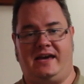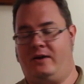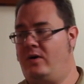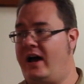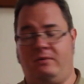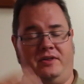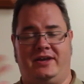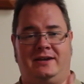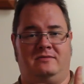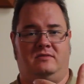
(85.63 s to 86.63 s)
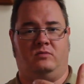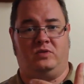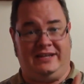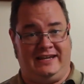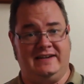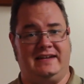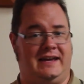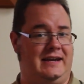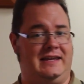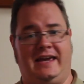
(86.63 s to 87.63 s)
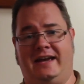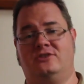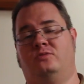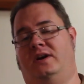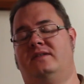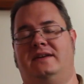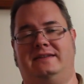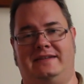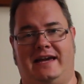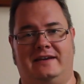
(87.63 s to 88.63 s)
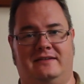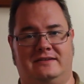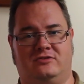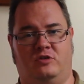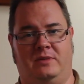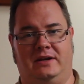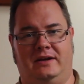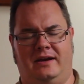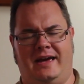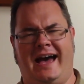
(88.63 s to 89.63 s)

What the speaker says: that I will then read and engage with at the end of the sermon.